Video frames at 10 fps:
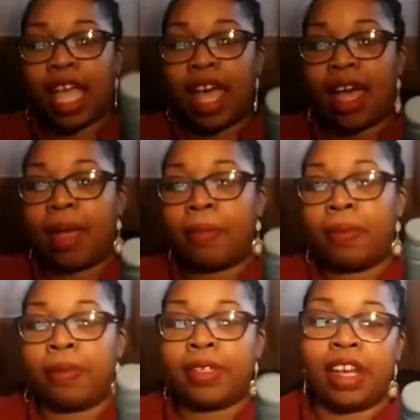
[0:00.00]

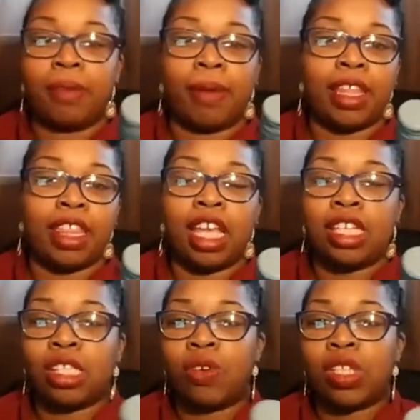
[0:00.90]
cap, which everybody
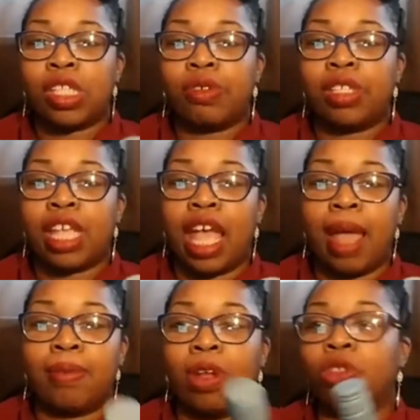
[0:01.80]
thinks, oh, it's twist
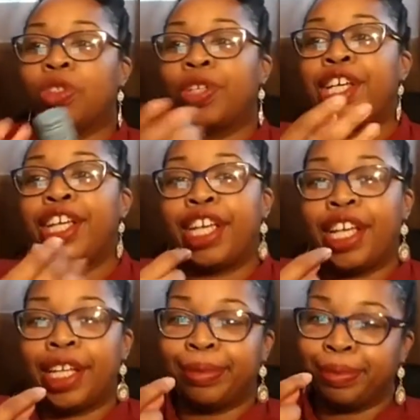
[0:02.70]
cap, don't drink
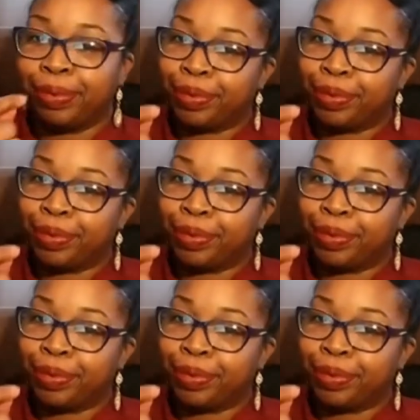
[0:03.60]
it.